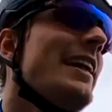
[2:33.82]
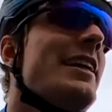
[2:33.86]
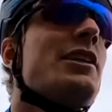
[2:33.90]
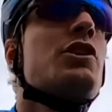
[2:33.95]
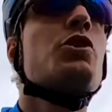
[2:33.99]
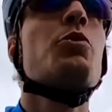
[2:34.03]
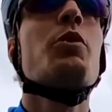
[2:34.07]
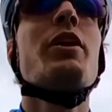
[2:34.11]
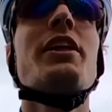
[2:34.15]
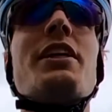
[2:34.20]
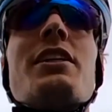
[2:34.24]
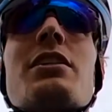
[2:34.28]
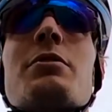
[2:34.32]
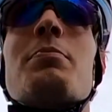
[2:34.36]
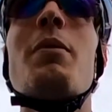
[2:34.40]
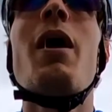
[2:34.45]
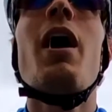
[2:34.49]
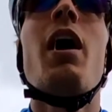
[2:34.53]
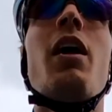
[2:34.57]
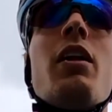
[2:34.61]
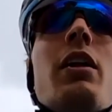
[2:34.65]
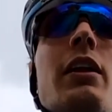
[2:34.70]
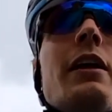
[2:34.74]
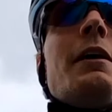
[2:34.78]
is really
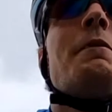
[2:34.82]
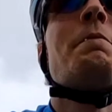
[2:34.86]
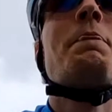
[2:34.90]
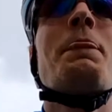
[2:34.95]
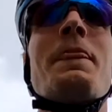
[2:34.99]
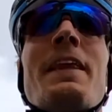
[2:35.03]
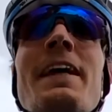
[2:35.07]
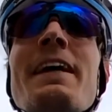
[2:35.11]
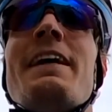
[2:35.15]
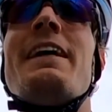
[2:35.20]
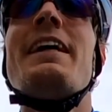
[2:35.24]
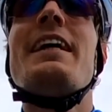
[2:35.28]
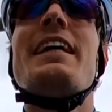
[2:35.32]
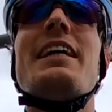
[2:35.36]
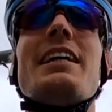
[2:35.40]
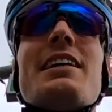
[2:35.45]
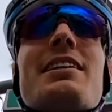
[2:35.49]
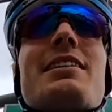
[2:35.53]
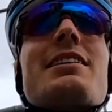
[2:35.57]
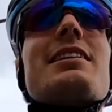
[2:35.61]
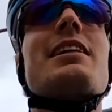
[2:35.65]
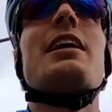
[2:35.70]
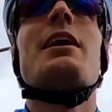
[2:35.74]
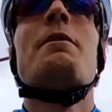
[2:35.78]
small
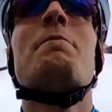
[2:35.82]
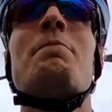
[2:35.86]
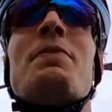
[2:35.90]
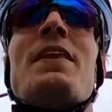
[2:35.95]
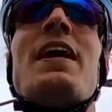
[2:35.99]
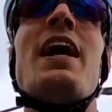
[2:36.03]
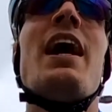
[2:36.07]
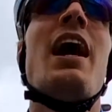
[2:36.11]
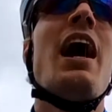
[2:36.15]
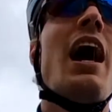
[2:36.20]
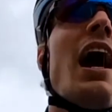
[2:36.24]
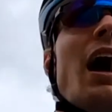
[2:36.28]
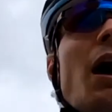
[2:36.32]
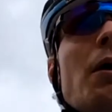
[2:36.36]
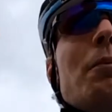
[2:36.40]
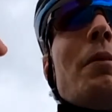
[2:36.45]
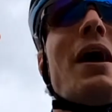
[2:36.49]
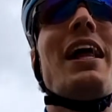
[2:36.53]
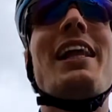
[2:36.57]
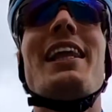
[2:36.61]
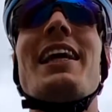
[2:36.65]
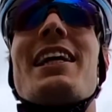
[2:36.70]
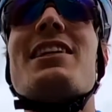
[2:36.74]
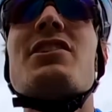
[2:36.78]
is how
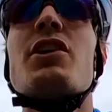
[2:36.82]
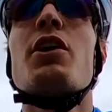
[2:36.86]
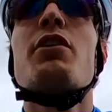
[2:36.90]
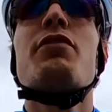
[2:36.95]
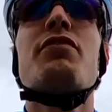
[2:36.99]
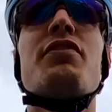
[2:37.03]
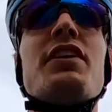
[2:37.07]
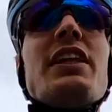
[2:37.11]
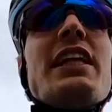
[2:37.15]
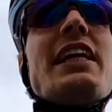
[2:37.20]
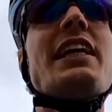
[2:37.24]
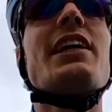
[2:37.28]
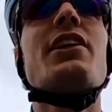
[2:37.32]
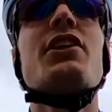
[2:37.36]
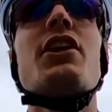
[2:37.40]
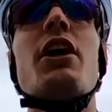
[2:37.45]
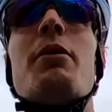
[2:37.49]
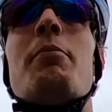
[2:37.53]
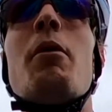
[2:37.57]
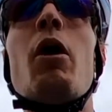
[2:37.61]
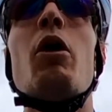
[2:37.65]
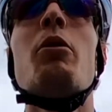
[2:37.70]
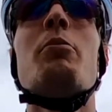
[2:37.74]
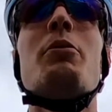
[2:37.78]
my legs are feeling in the
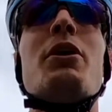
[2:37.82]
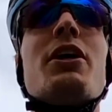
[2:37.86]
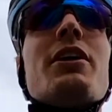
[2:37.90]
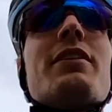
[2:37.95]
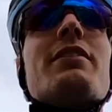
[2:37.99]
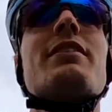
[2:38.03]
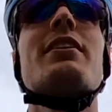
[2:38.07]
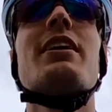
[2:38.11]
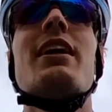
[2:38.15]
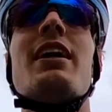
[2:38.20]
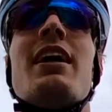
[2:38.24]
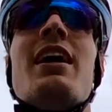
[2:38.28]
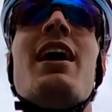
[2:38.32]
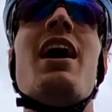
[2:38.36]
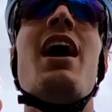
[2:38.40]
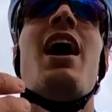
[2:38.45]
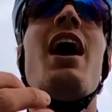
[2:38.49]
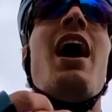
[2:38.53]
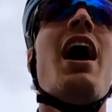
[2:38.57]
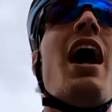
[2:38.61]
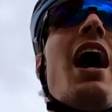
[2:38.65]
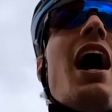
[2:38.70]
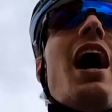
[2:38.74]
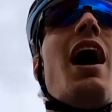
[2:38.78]
moment,
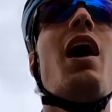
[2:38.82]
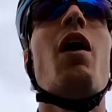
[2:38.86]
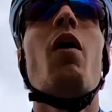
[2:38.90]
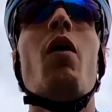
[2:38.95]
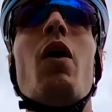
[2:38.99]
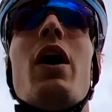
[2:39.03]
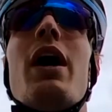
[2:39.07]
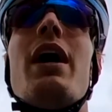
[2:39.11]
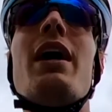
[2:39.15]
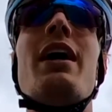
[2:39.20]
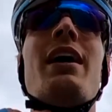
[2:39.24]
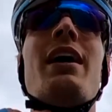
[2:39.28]
how